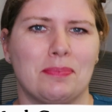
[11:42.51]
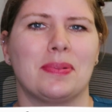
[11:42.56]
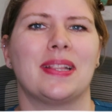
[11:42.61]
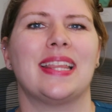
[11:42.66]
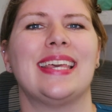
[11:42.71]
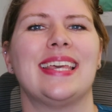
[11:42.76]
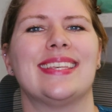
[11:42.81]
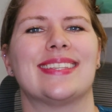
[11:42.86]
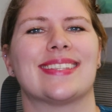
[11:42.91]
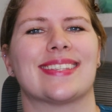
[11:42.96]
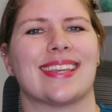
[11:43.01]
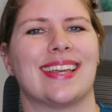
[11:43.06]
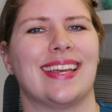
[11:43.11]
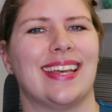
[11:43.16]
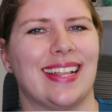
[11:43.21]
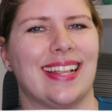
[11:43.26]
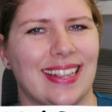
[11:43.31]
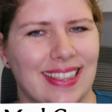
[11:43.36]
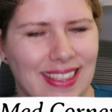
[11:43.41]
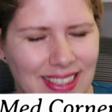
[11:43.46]
please
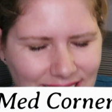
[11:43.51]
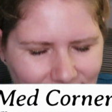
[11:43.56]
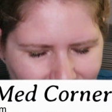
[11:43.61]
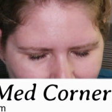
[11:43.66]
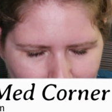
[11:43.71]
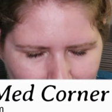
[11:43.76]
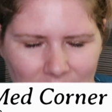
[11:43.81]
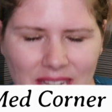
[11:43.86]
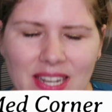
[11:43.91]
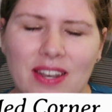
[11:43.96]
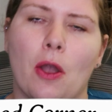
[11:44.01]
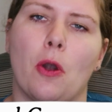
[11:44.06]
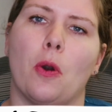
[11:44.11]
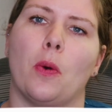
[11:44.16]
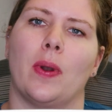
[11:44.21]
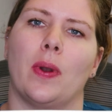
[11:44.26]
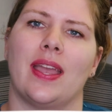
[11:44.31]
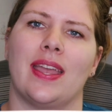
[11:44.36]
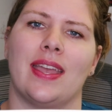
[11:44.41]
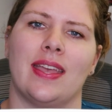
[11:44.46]
let me
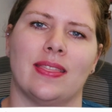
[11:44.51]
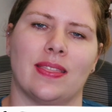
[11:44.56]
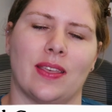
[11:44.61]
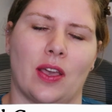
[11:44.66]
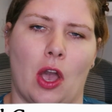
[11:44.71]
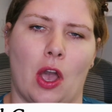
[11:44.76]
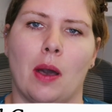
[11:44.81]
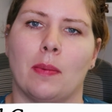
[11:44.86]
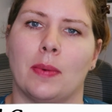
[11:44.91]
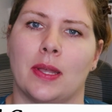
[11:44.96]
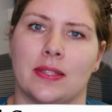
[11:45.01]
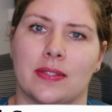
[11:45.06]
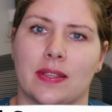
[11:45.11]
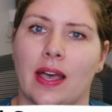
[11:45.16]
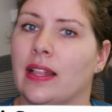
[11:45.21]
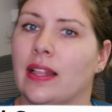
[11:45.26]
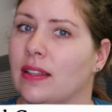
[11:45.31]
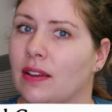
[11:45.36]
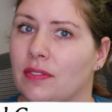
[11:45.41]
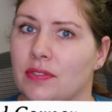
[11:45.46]
know in the
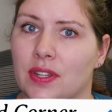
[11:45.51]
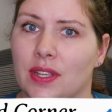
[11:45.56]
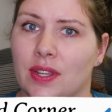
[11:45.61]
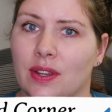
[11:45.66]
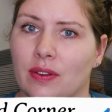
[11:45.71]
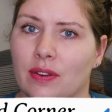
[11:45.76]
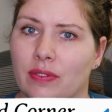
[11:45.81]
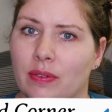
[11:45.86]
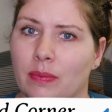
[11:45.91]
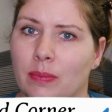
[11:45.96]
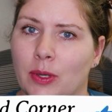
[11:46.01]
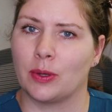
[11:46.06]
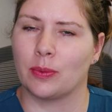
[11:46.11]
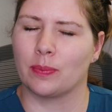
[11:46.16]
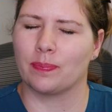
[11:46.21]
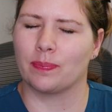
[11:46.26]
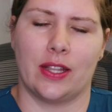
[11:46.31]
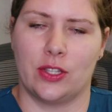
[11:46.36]
comments. I love to hear from you.